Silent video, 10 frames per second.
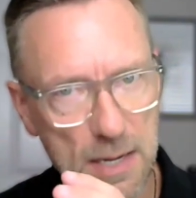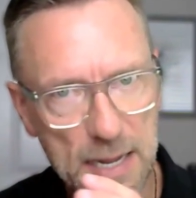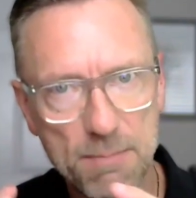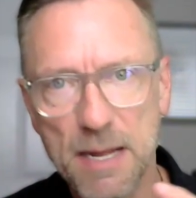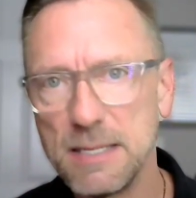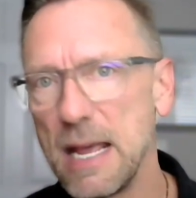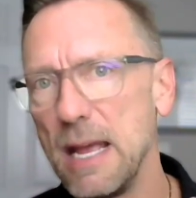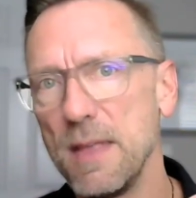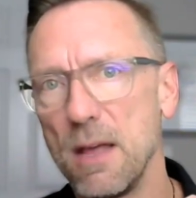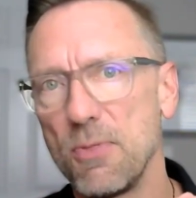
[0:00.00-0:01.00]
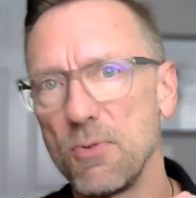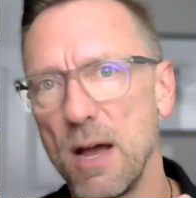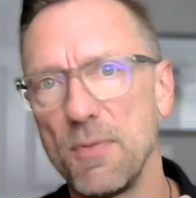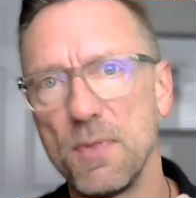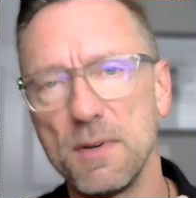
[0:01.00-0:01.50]
and maintain that
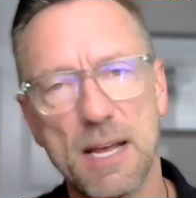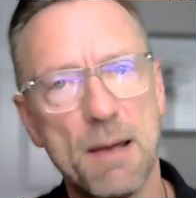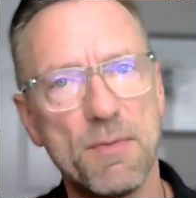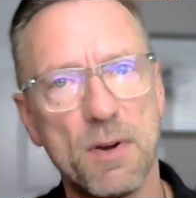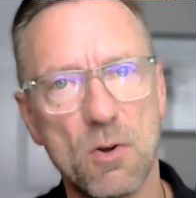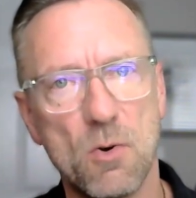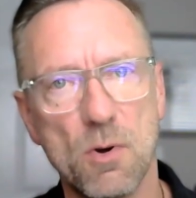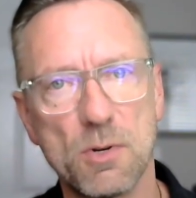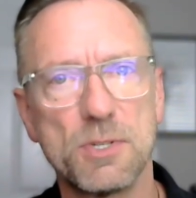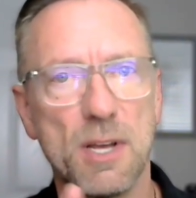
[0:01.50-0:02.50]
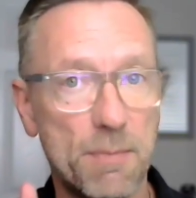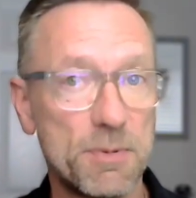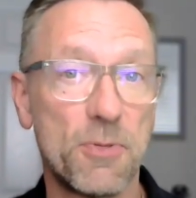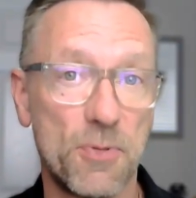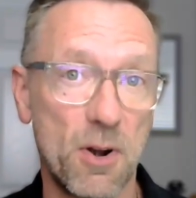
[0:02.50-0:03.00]
throughout the time of intercourse up
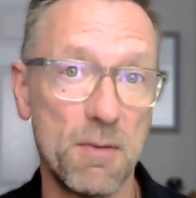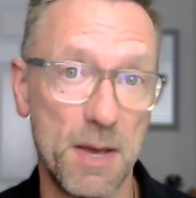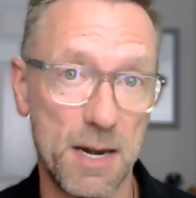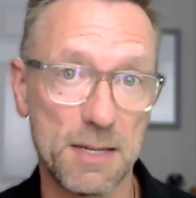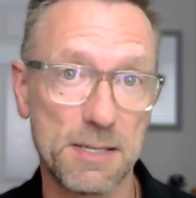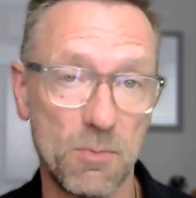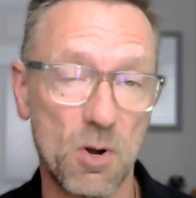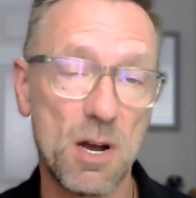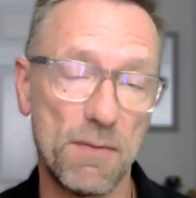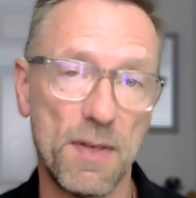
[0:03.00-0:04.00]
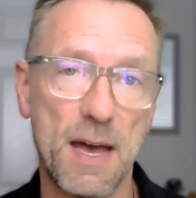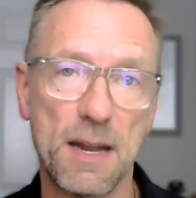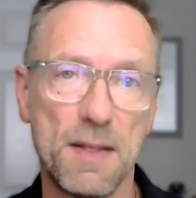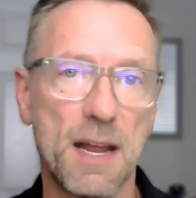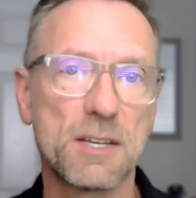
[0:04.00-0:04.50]
to 30 minutes. And we'll cover that
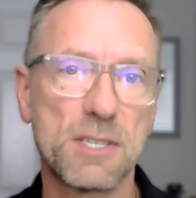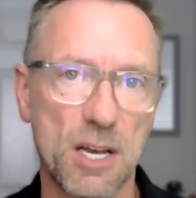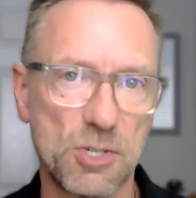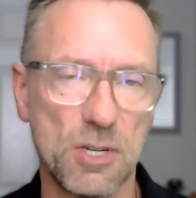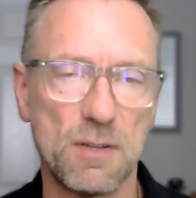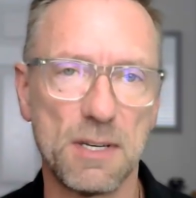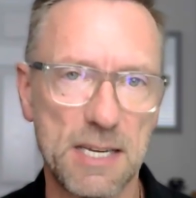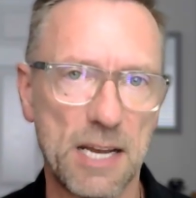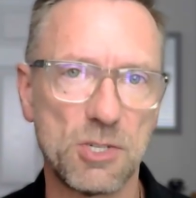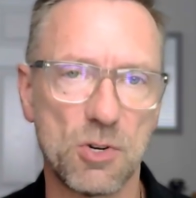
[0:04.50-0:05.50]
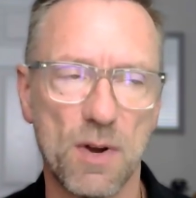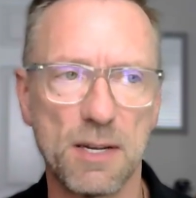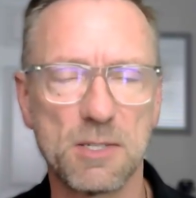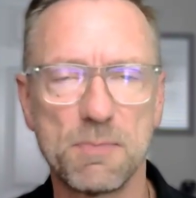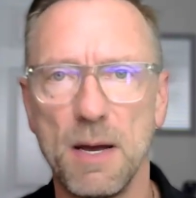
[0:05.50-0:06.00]
in the next session, the tension
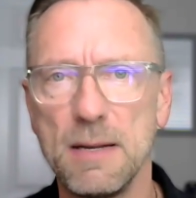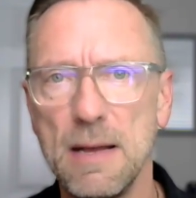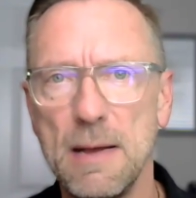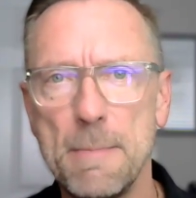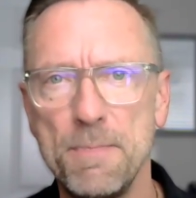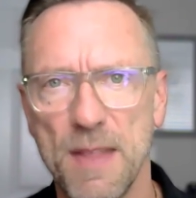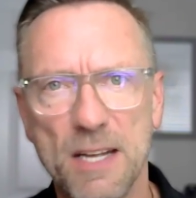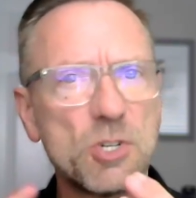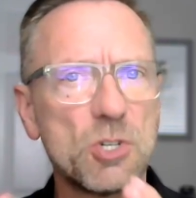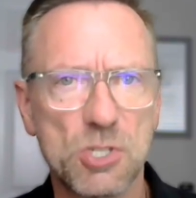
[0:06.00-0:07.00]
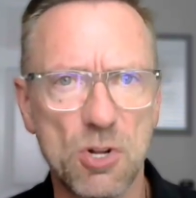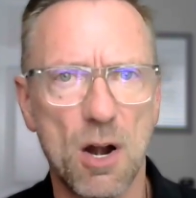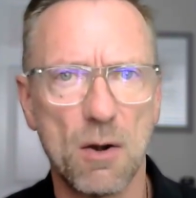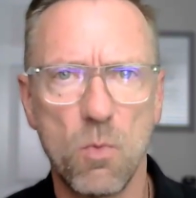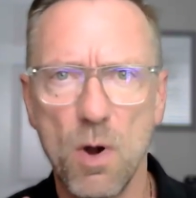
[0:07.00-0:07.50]
rings. But that's your
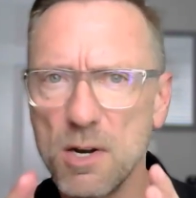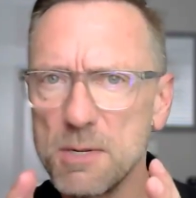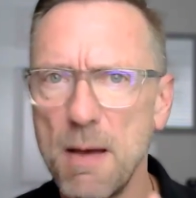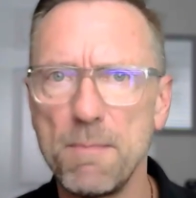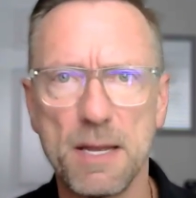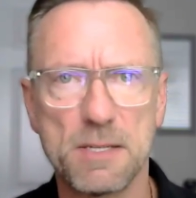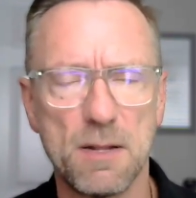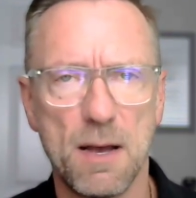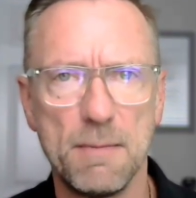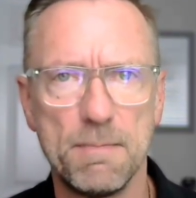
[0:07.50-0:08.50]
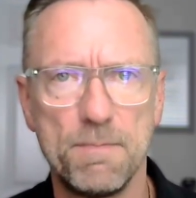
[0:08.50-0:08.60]
start. Where is my baseline?